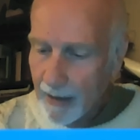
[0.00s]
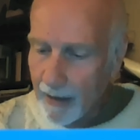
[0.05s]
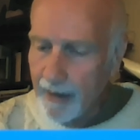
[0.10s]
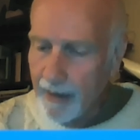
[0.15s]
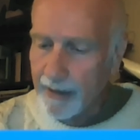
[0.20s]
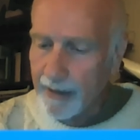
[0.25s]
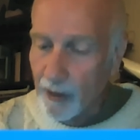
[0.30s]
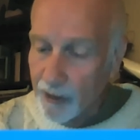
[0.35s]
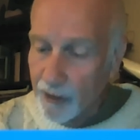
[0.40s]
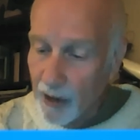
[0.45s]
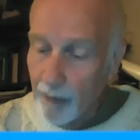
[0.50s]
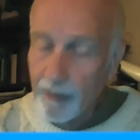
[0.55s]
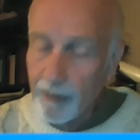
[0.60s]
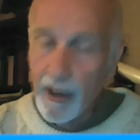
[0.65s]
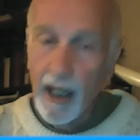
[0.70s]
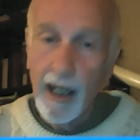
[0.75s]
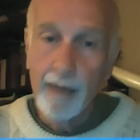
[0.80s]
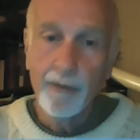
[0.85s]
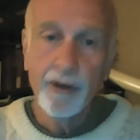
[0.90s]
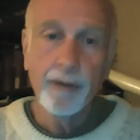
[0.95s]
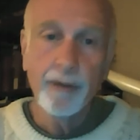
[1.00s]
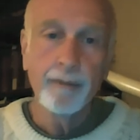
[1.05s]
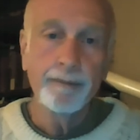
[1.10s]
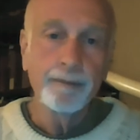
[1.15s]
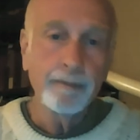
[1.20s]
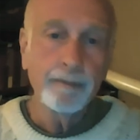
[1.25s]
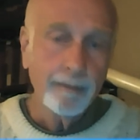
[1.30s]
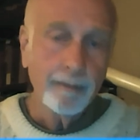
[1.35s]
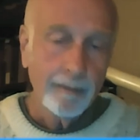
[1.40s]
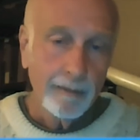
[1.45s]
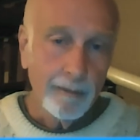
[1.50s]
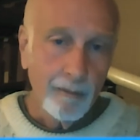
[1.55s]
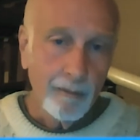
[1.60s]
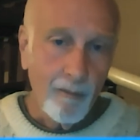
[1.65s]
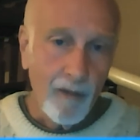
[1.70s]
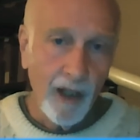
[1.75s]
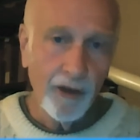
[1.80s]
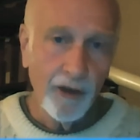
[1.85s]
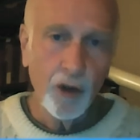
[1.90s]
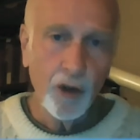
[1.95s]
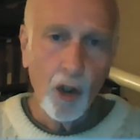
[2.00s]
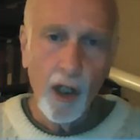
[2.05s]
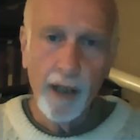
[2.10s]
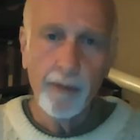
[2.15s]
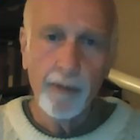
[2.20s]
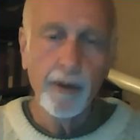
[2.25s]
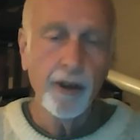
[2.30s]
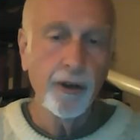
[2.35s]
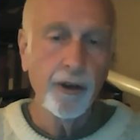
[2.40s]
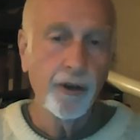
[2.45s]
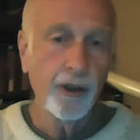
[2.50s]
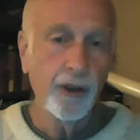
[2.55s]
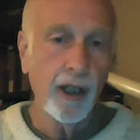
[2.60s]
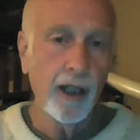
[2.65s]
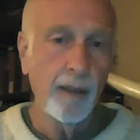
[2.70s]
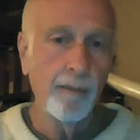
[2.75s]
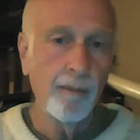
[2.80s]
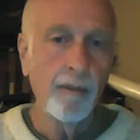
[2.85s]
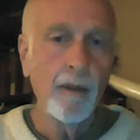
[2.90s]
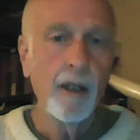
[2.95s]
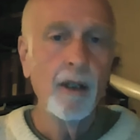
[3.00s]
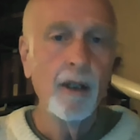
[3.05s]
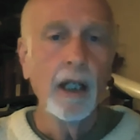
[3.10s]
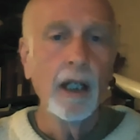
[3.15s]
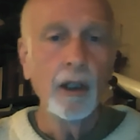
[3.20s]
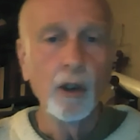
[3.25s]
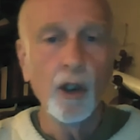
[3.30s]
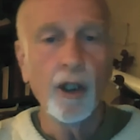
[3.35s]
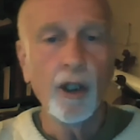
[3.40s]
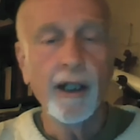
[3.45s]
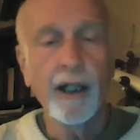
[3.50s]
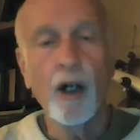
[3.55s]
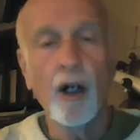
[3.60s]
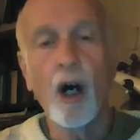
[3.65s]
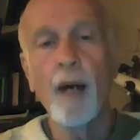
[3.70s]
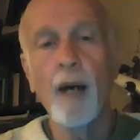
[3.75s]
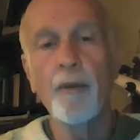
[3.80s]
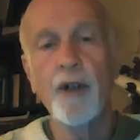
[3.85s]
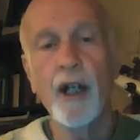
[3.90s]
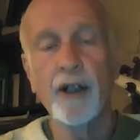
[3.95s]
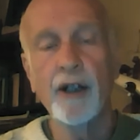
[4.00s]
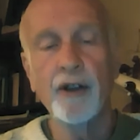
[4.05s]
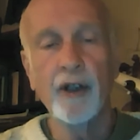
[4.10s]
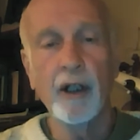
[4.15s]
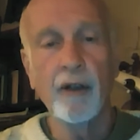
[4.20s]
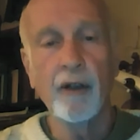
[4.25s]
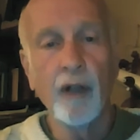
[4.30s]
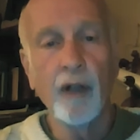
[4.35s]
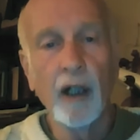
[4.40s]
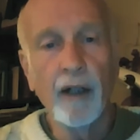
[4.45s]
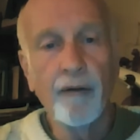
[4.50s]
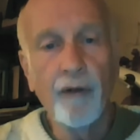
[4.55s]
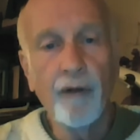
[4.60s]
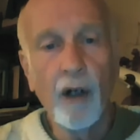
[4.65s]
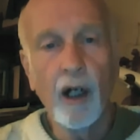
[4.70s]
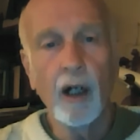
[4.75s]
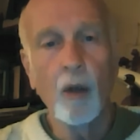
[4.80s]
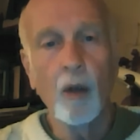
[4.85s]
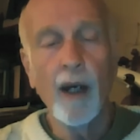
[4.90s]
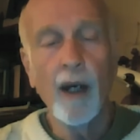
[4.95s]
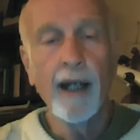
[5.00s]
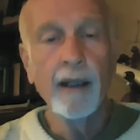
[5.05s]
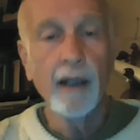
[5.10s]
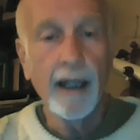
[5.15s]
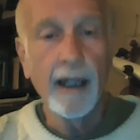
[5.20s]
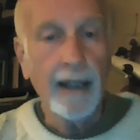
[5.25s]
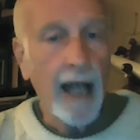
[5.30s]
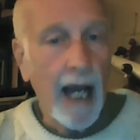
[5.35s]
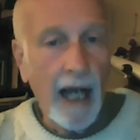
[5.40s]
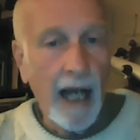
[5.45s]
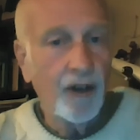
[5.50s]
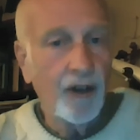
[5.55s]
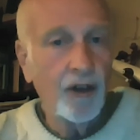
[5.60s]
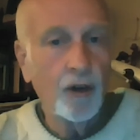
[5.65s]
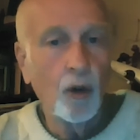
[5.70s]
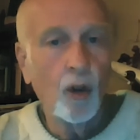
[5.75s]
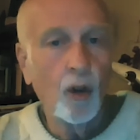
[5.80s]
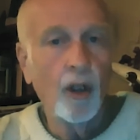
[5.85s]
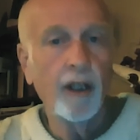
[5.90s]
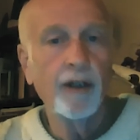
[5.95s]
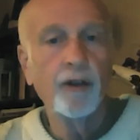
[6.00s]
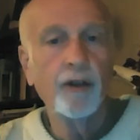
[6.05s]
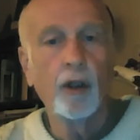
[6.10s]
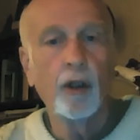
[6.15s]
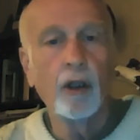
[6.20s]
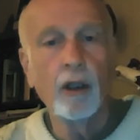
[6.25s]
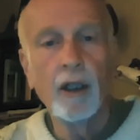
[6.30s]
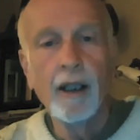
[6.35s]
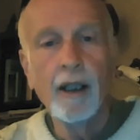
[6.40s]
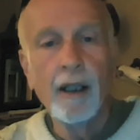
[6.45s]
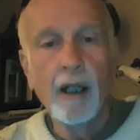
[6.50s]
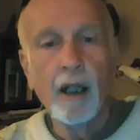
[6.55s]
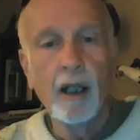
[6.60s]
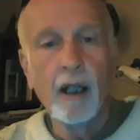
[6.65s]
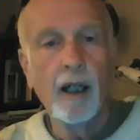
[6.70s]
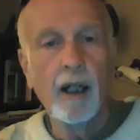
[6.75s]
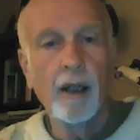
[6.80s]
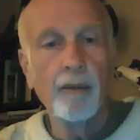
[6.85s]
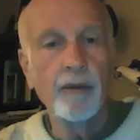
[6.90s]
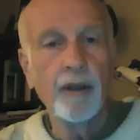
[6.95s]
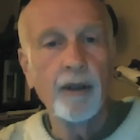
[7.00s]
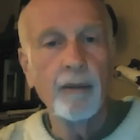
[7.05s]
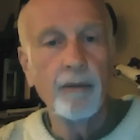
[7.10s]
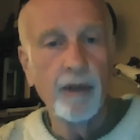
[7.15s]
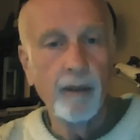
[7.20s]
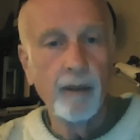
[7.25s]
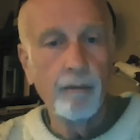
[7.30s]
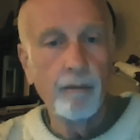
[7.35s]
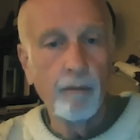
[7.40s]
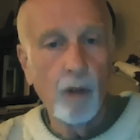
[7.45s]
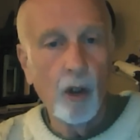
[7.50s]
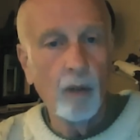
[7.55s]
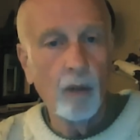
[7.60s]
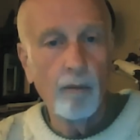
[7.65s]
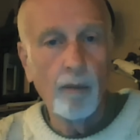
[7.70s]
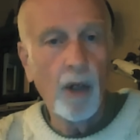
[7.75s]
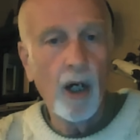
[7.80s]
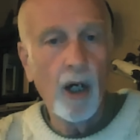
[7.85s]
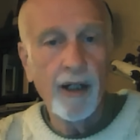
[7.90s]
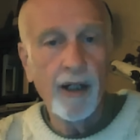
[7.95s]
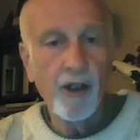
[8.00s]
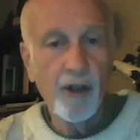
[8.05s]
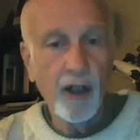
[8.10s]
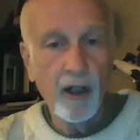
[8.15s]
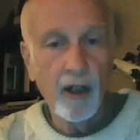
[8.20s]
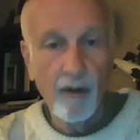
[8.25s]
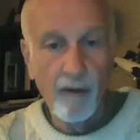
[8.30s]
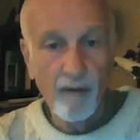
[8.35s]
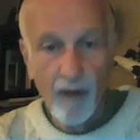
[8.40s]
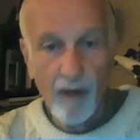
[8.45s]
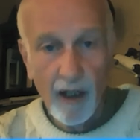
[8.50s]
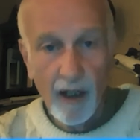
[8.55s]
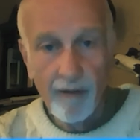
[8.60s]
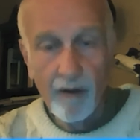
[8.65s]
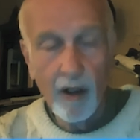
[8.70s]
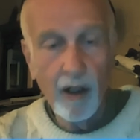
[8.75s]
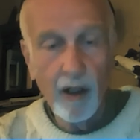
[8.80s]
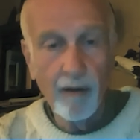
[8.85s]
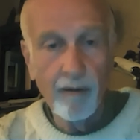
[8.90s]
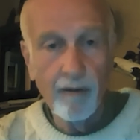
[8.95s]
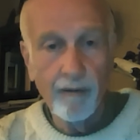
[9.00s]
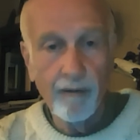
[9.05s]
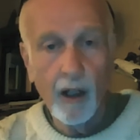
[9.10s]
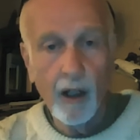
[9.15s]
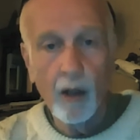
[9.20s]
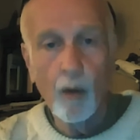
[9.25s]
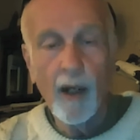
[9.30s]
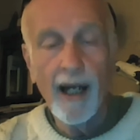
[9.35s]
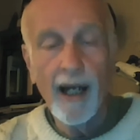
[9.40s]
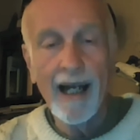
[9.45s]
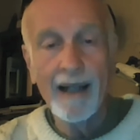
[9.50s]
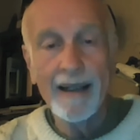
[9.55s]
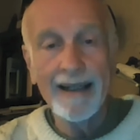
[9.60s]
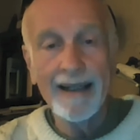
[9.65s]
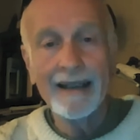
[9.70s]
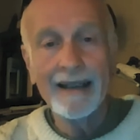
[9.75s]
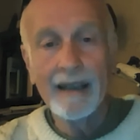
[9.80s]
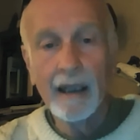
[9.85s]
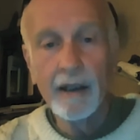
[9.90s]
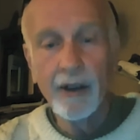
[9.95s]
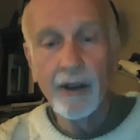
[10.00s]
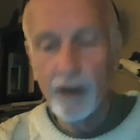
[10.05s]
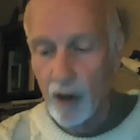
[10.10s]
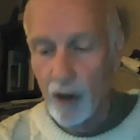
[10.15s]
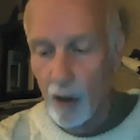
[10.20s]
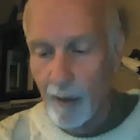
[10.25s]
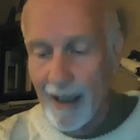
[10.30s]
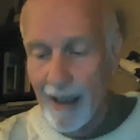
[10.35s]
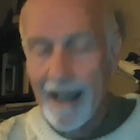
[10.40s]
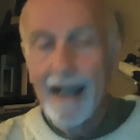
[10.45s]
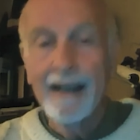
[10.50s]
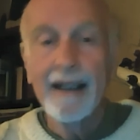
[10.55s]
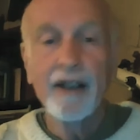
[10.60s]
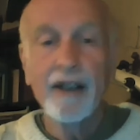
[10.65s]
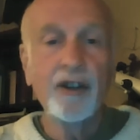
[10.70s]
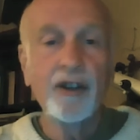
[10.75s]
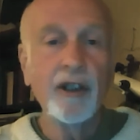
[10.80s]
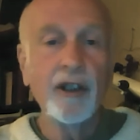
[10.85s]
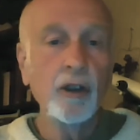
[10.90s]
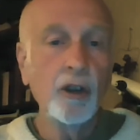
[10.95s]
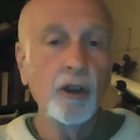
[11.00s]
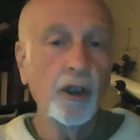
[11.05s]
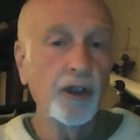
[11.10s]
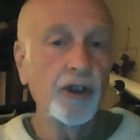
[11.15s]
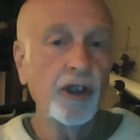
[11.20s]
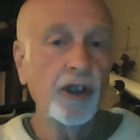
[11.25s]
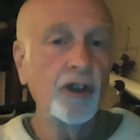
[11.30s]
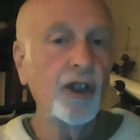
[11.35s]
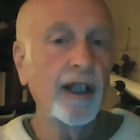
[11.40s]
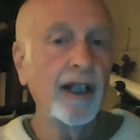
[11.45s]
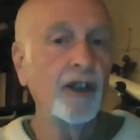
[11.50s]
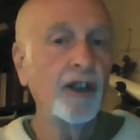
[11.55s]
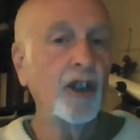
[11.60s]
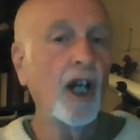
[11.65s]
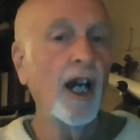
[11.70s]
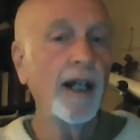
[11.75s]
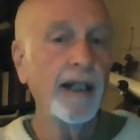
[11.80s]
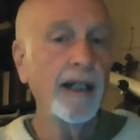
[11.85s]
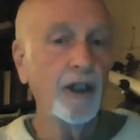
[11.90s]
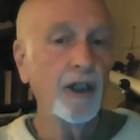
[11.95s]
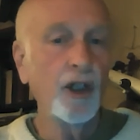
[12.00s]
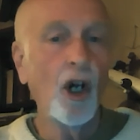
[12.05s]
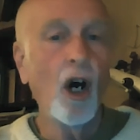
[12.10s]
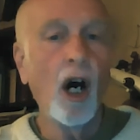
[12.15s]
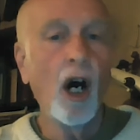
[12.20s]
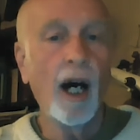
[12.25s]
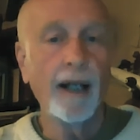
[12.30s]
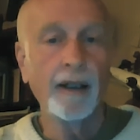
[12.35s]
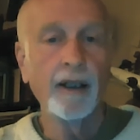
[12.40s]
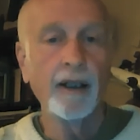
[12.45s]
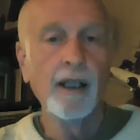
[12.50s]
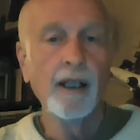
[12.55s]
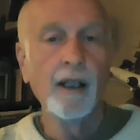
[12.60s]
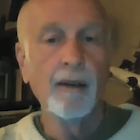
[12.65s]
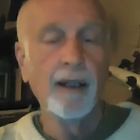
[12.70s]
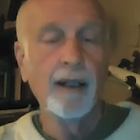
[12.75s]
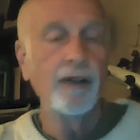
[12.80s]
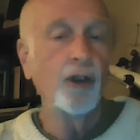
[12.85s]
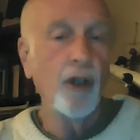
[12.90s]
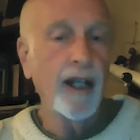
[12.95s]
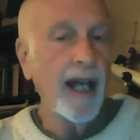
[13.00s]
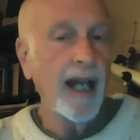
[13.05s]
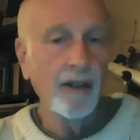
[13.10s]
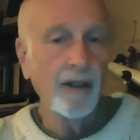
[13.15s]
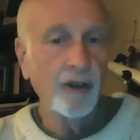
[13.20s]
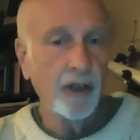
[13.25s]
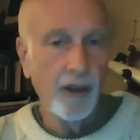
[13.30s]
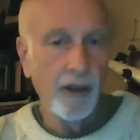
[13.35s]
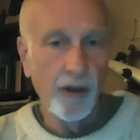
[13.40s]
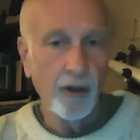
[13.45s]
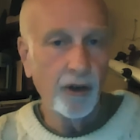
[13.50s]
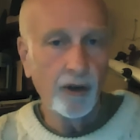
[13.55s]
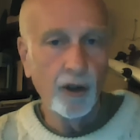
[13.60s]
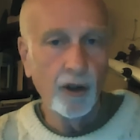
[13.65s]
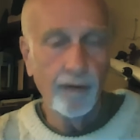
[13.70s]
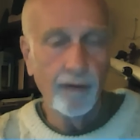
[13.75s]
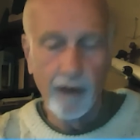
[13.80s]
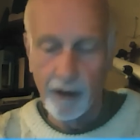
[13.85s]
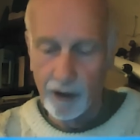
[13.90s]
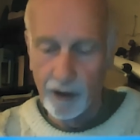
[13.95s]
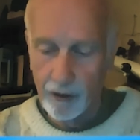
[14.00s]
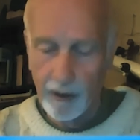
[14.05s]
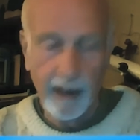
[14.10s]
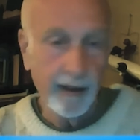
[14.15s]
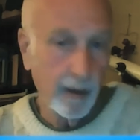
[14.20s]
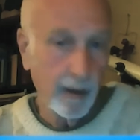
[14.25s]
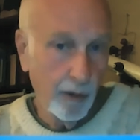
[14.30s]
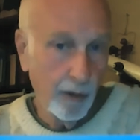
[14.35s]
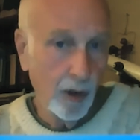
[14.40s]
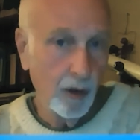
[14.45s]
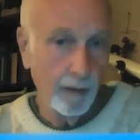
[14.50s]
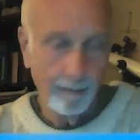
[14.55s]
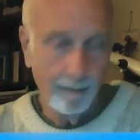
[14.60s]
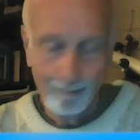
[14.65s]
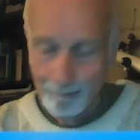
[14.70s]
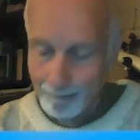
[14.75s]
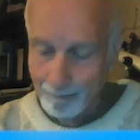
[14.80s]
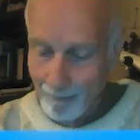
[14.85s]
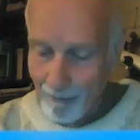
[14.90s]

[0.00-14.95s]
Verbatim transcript: now sometimes astronomers um, look at objects that are very far away, like asteroids or uh, or bodies that are very far, far away. And in a telescope, they still look just like a tiny dot. Right? So you can't see their surface like the moon.